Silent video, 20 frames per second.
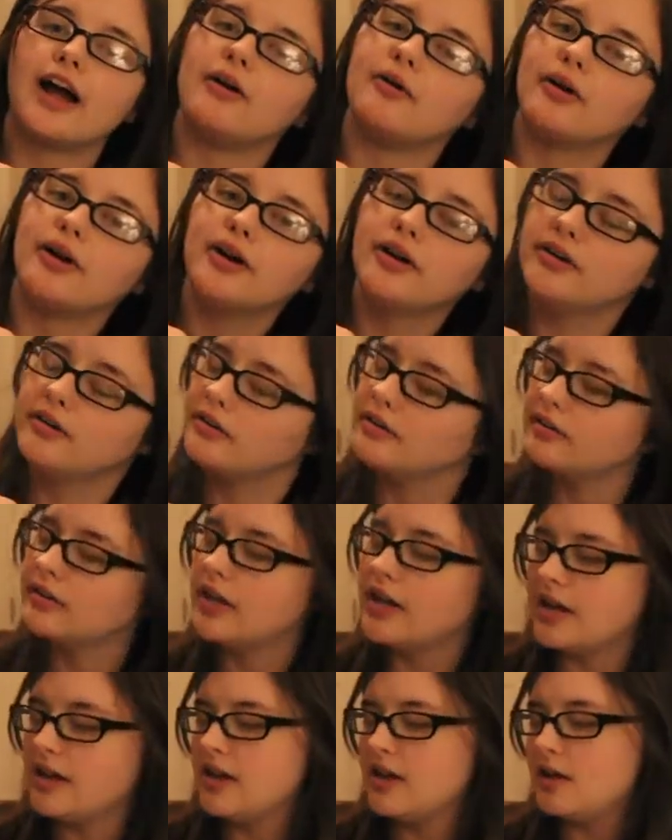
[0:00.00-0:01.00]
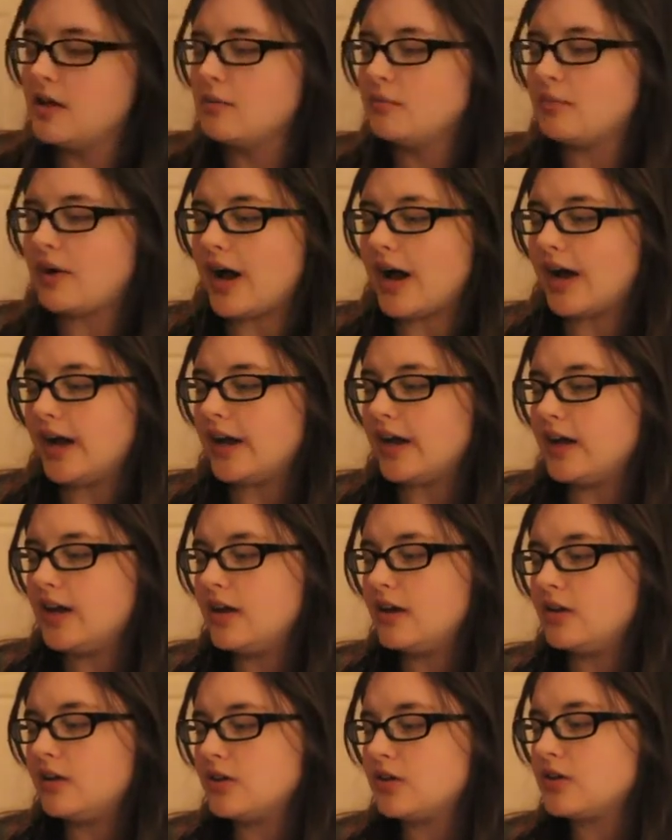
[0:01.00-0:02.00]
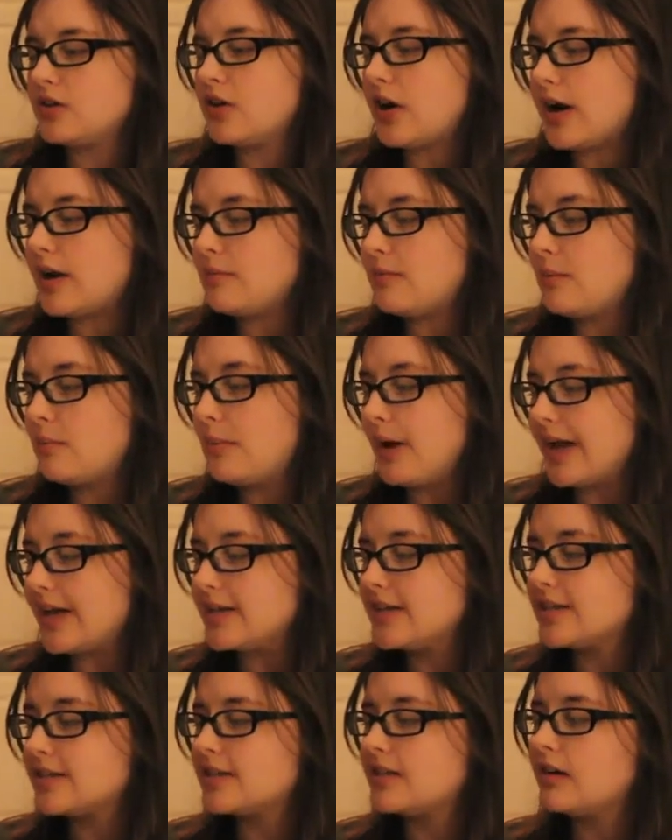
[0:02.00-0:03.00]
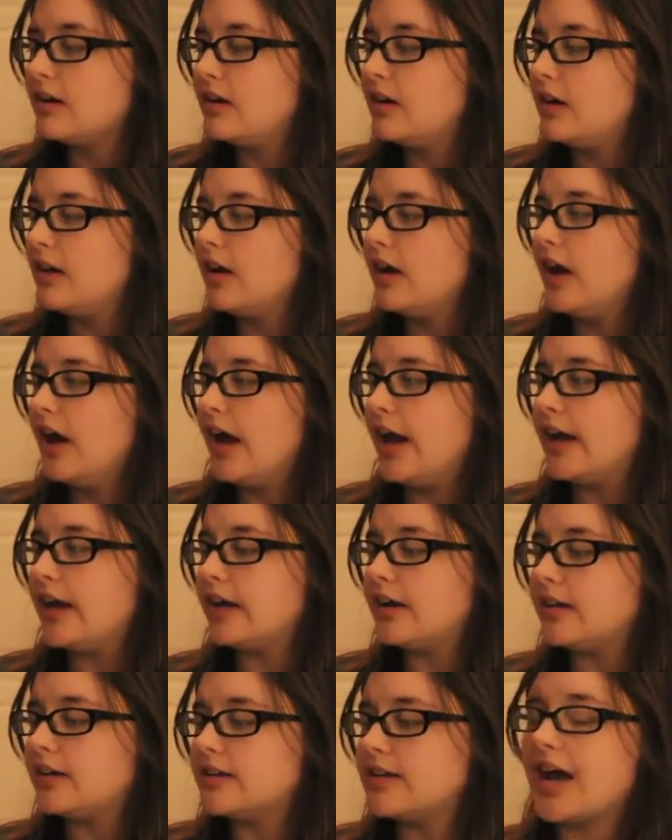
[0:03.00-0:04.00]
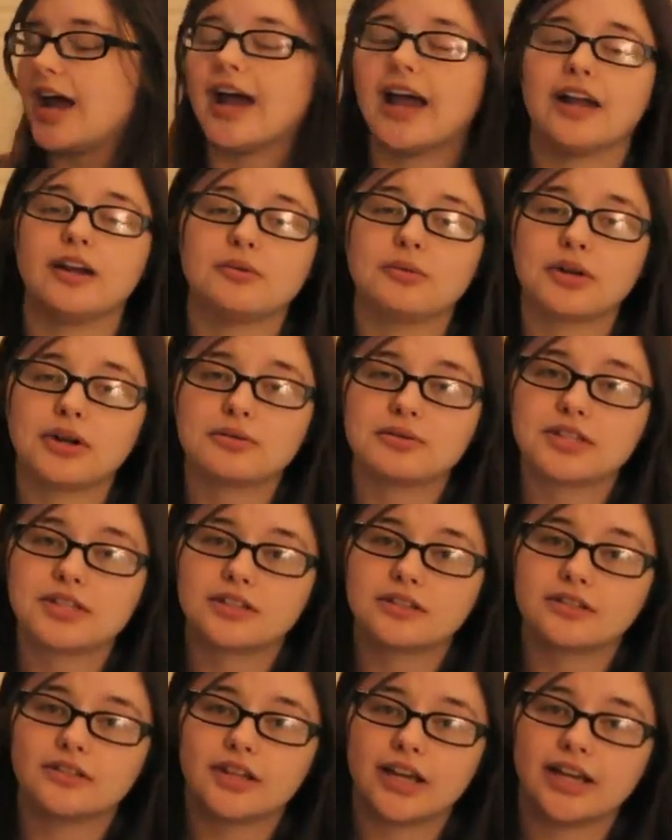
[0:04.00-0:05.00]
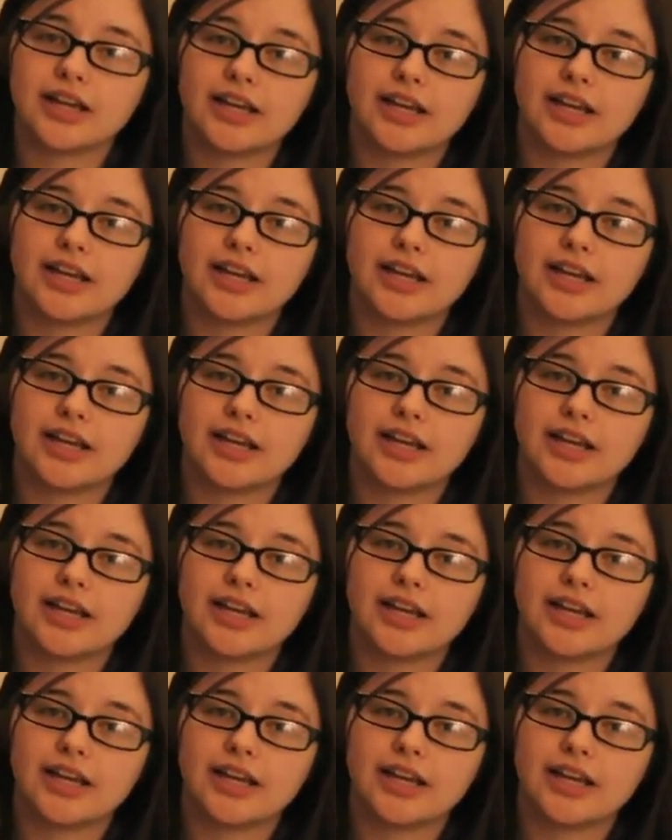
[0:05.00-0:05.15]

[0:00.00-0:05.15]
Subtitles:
Hour by Gray McBase, and I had it when I was a